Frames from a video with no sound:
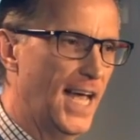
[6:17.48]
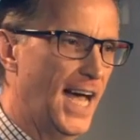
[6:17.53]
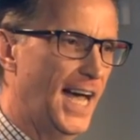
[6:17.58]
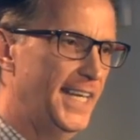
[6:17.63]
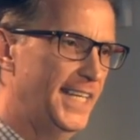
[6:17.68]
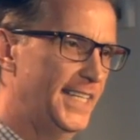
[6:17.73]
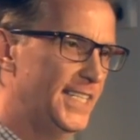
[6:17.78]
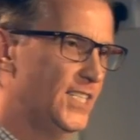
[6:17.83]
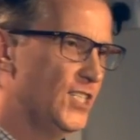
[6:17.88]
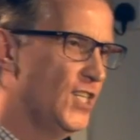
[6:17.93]

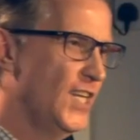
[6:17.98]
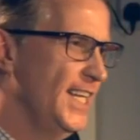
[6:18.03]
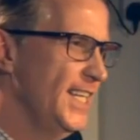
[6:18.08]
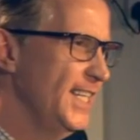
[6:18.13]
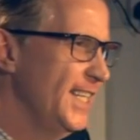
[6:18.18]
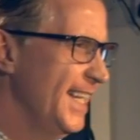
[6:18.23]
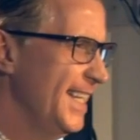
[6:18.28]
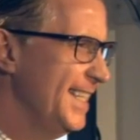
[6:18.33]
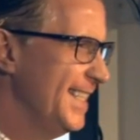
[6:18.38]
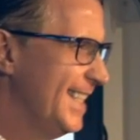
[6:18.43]
And
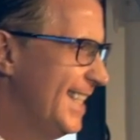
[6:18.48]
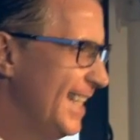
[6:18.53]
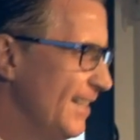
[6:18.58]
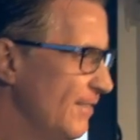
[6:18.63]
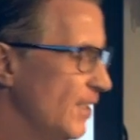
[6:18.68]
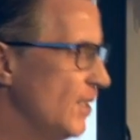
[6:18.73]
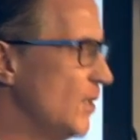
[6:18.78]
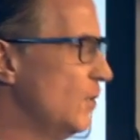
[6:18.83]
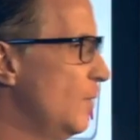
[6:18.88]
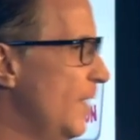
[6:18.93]
in
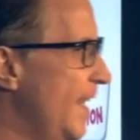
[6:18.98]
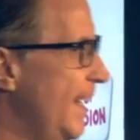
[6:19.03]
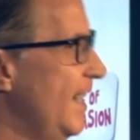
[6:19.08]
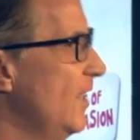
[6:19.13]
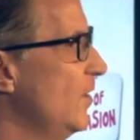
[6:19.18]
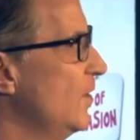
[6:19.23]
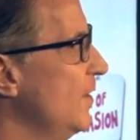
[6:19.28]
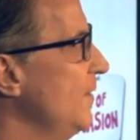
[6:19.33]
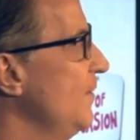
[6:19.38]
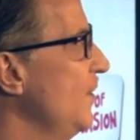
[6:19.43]
giving
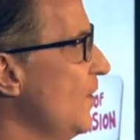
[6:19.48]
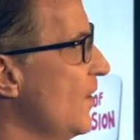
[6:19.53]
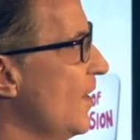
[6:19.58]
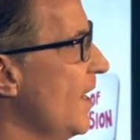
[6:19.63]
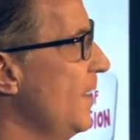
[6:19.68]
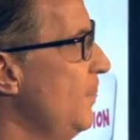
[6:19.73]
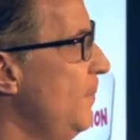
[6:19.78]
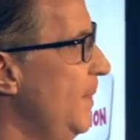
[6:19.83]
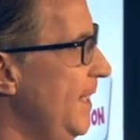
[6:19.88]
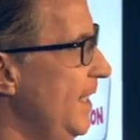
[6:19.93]
away all of your
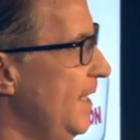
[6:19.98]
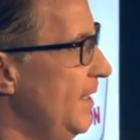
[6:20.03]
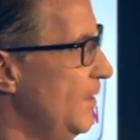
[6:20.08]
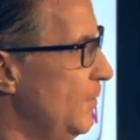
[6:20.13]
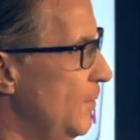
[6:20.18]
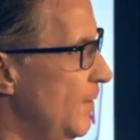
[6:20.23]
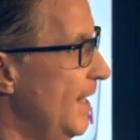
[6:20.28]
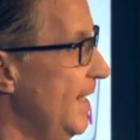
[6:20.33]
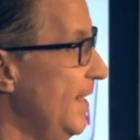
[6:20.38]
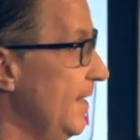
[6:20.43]
IP in
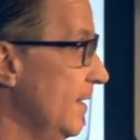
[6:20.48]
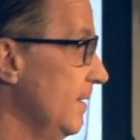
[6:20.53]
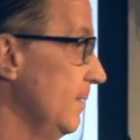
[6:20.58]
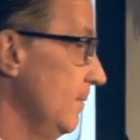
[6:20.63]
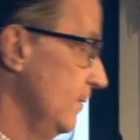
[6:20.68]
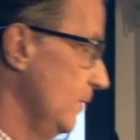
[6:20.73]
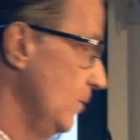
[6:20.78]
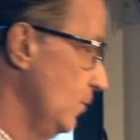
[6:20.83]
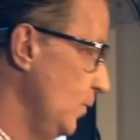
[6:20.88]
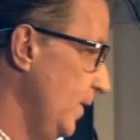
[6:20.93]
the way
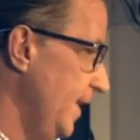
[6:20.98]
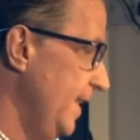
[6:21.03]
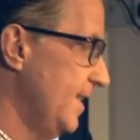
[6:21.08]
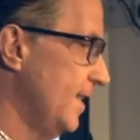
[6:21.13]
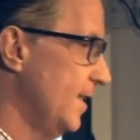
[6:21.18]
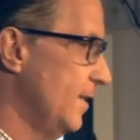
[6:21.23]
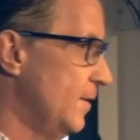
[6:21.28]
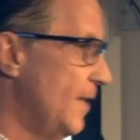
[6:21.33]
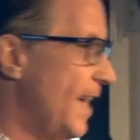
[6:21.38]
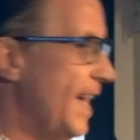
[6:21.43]
that we
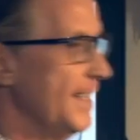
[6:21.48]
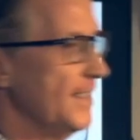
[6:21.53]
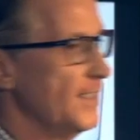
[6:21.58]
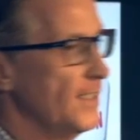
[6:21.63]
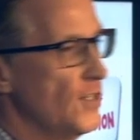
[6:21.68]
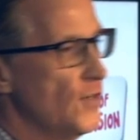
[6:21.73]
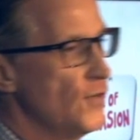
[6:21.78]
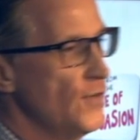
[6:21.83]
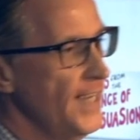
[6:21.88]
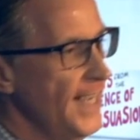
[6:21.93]
do
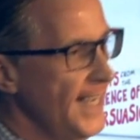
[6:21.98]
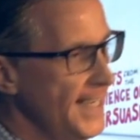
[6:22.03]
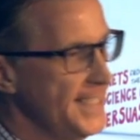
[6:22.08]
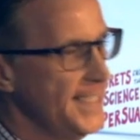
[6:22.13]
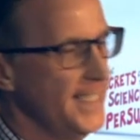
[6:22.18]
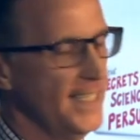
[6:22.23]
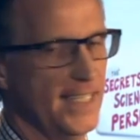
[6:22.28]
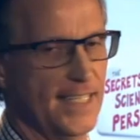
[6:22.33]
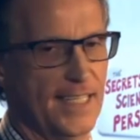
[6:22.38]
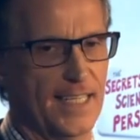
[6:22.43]
and
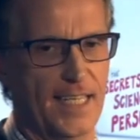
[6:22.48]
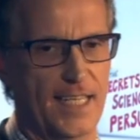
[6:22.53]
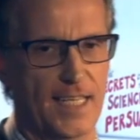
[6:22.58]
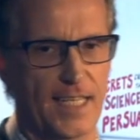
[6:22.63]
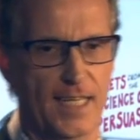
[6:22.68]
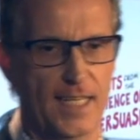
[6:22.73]
creating